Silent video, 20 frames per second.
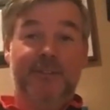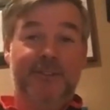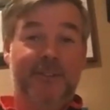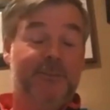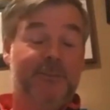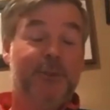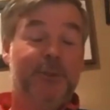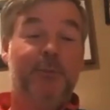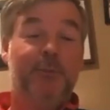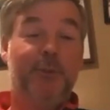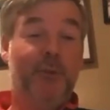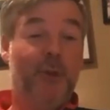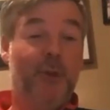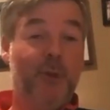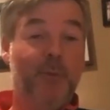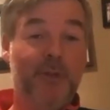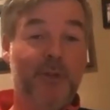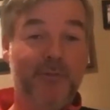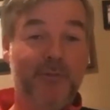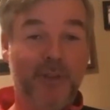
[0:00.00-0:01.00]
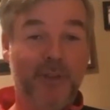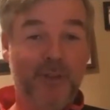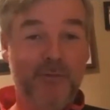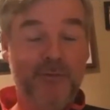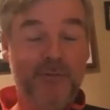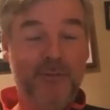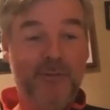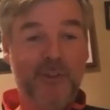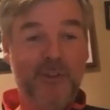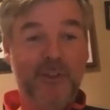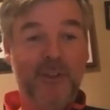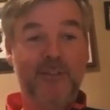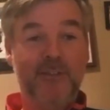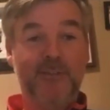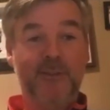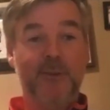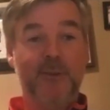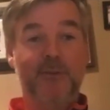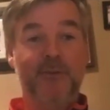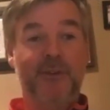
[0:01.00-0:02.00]
I've just been doing what I've loved for
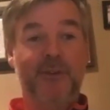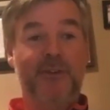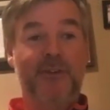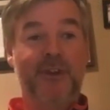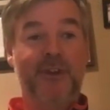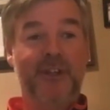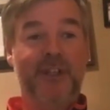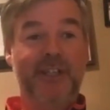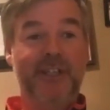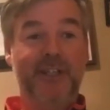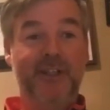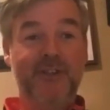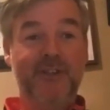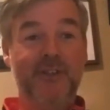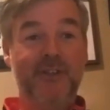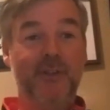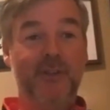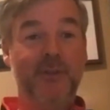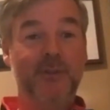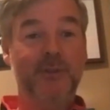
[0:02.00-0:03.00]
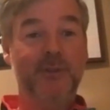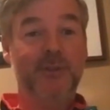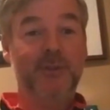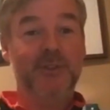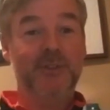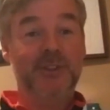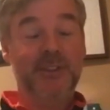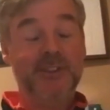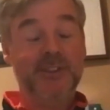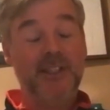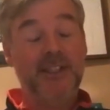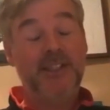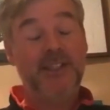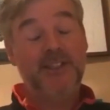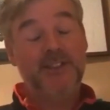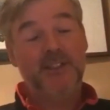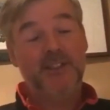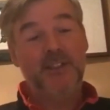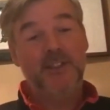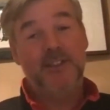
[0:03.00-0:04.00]
over 30 years, so it's
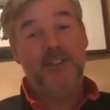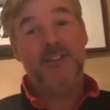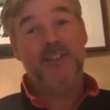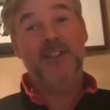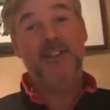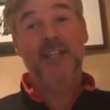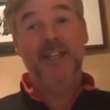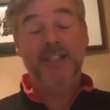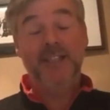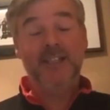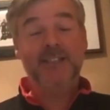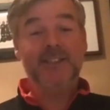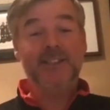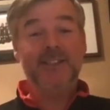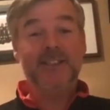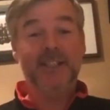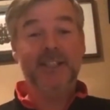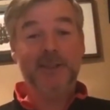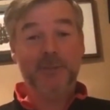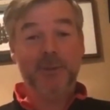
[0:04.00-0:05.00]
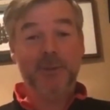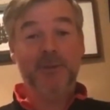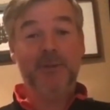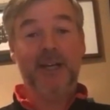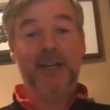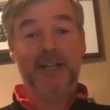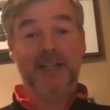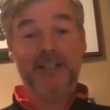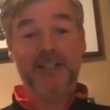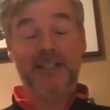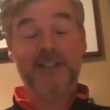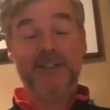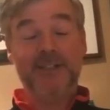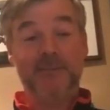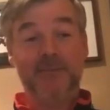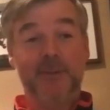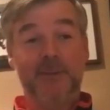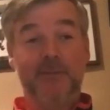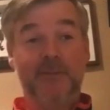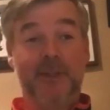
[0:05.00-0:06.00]
nice it's nice to be recognised,
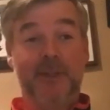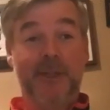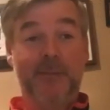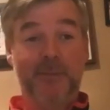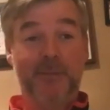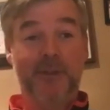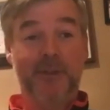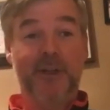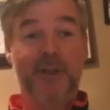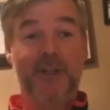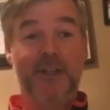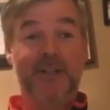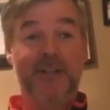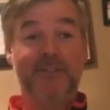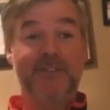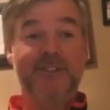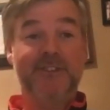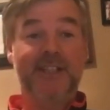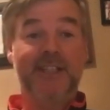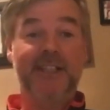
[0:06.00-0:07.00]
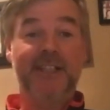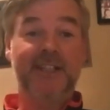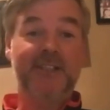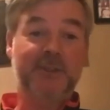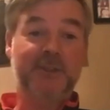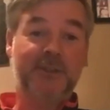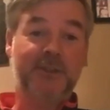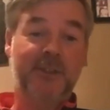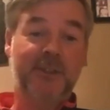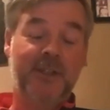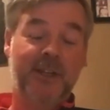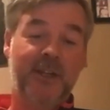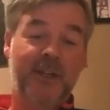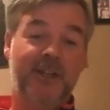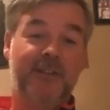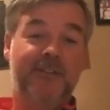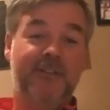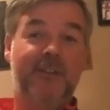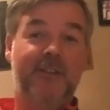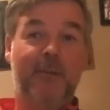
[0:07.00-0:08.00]
and I'm very proud, I have to say, as
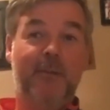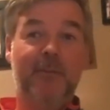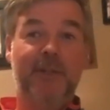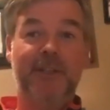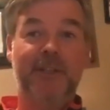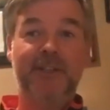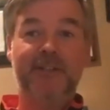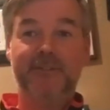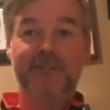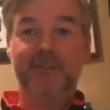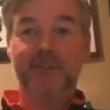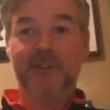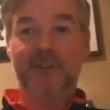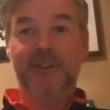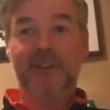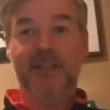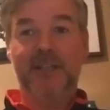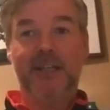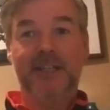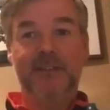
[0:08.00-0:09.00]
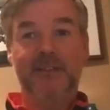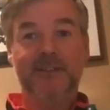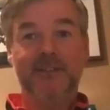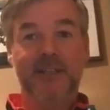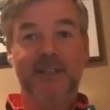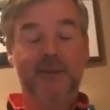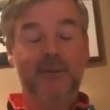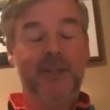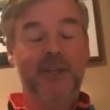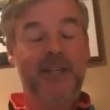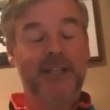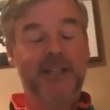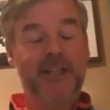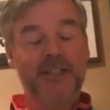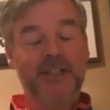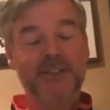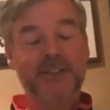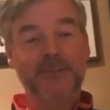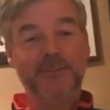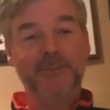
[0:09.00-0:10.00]
a family for that
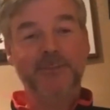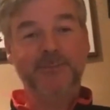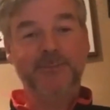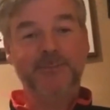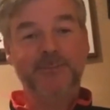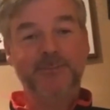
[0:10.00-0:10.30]
recognition.